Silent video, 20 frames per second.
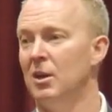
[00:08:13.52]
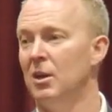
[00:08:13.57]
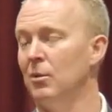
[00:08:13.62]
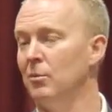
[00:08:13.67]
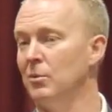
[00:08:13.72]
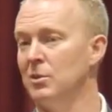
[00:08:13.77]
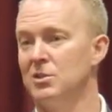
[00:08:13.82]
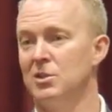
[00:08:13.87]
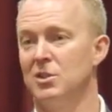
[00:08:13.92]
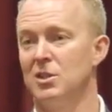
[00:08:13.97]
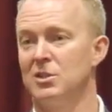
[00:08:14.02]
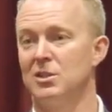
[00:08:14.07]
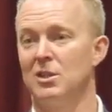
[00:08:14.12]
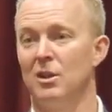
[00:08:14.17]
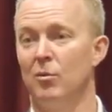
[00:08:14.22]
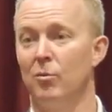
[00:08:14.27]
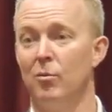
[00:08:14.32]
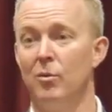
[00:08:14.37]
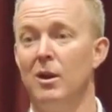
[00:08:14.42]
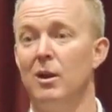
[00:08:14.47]
it was just
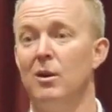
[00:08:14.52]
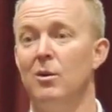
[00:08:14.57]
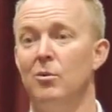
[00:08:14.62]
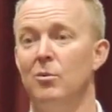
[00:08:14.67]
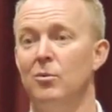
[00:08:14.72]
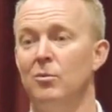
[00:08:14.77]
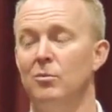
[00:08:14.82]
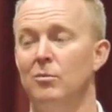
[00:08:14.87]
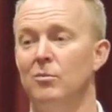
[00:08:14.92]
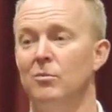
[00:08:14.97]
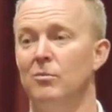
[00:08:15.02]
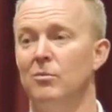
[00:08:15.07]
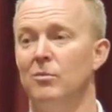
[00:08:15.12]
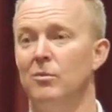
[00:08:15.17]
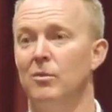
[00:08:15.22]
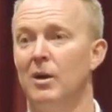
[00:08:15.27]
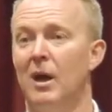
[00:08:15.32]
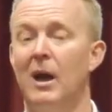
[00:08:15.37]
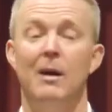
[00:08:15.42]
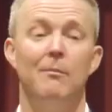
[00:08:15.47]
a real
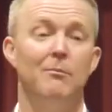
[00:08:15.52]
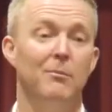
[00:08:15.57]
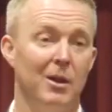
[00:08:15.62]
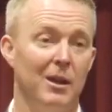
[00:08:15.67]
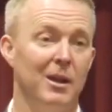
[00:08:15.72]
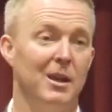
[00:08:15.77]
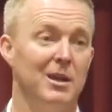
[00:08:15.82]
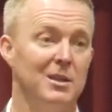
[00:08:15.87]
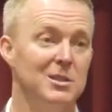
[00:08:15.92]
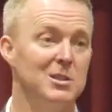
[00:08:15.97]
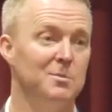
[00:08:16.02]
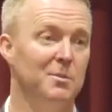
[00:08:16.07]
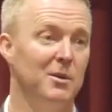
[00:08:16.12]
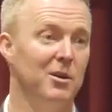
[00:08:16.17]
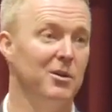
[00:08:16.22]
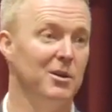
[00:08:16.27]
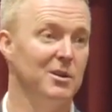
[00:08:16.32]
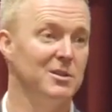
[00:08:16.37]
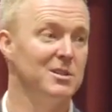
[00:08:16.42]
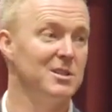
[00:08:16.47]
humbling
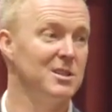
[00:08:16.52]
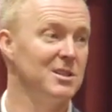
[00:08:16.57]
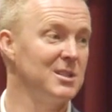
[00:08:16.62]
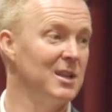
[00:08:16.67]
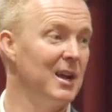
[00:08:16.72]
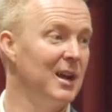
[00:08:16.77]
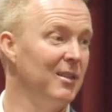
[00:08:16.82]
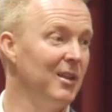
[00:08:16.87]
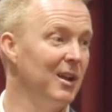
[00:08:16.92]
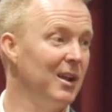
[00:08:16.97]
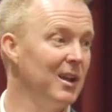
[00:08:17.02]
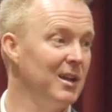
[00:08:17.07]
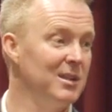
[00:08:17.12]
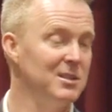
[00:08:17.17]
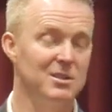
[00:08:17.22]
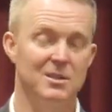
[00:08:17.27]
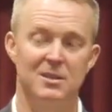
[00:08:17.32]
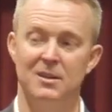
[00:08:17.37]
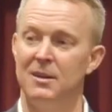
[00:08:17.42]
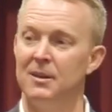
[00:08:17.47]
experience to say the
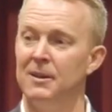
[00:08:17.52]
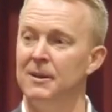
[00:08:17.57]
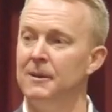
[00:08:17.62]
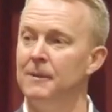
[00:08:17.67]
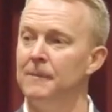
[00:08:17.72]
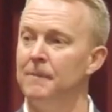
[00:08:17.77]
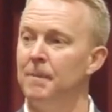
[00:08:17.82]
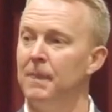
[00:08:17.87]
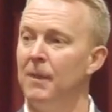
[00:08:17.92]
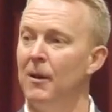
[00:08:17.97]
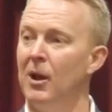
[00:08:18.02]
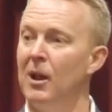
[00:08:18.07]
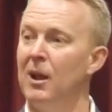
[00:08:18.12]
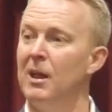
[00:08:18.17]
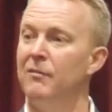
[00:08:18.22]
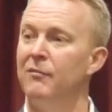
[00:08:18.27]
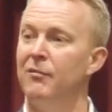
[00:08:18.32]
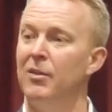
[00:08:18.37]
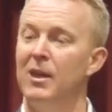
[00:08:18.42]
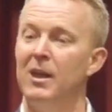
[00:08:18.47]
least. I
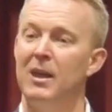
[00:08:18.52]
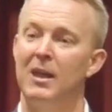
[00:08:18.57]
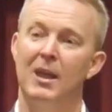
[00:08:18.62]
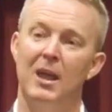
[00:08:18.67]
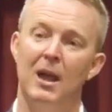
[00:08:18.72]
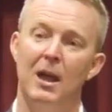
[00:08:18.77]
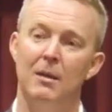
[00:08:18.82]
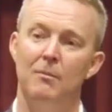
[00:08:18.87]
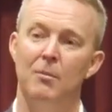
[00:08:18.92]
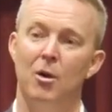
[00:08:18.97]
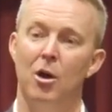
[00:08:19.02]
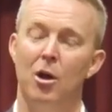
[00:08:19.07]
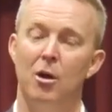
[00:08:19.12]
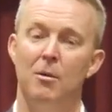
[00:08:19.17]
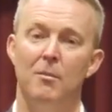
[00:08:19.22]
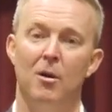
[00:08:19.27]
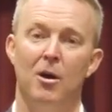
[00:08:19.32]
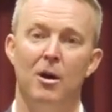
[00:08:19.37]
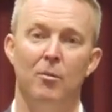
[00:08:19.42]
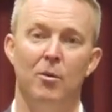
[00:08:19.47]
left there, came
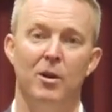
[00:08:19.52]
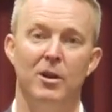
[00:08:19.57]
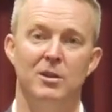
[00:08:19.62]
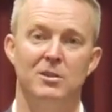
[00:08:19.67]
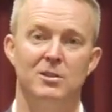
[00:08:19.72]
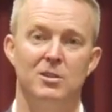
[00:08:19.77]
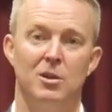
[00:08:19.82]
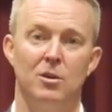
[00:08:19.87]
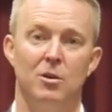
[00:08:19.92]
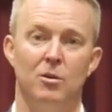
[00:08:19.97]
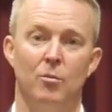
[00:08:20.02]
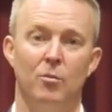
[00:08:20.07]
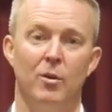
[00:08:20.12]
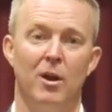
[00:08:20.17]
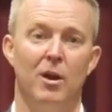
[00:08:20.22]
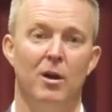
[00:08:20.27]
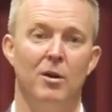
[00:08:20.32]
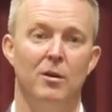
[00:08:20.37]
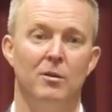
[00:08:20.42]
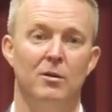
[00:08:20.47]
home. I wanted to,
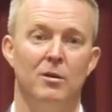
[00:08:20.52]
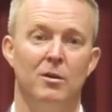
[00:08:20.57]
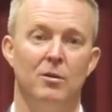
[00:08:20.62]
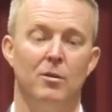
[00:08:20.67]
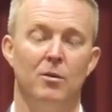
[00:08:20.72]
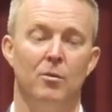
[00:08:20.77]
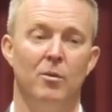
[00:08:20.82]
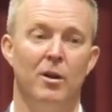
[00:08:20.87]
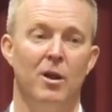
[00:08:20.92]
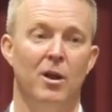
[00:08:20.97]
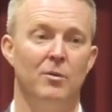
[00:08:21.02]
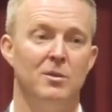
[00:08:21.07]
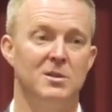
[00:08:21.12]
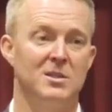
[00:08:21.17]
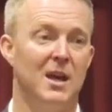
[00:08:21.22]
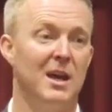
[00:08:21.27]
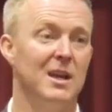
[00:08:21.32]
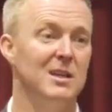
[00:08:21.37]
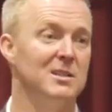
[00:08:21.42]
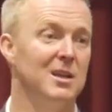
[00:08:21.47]
when I, when I was
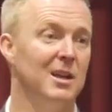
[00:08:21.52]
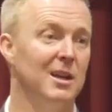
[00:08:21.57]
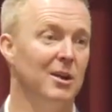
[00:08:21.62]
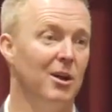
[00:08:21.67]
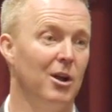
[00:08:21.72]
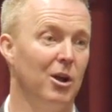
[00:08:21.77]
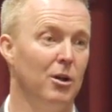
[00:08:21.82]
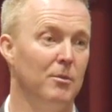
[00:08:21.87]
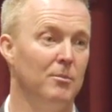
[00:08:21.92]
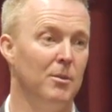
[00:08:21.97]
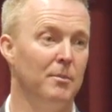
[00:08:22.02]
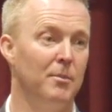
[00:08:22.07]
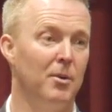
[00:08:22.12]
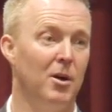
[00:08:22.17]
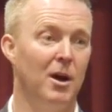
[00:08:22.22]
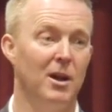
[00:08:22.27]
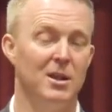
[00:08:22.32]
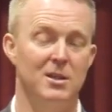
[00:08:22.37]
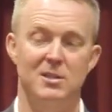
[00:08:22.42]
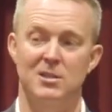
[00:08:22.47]
18, I got my
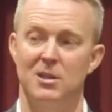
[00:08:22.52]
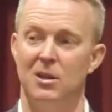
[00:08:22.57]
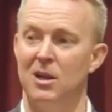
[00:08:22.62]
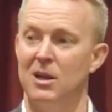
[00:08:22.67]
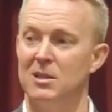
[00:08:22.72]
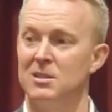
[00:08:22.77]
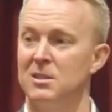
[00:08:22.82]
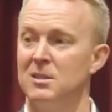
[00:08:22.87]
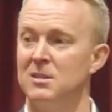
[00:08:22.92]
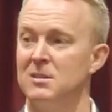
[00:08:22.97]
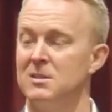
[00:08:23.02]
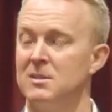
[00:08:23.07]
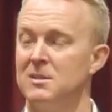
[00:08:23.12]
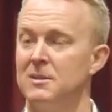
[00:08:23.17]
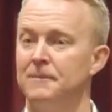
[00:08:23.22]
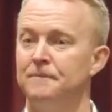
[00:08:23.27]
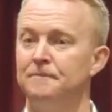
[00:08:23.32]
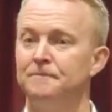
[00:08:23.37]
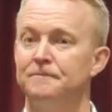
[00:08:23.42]
pilot's license.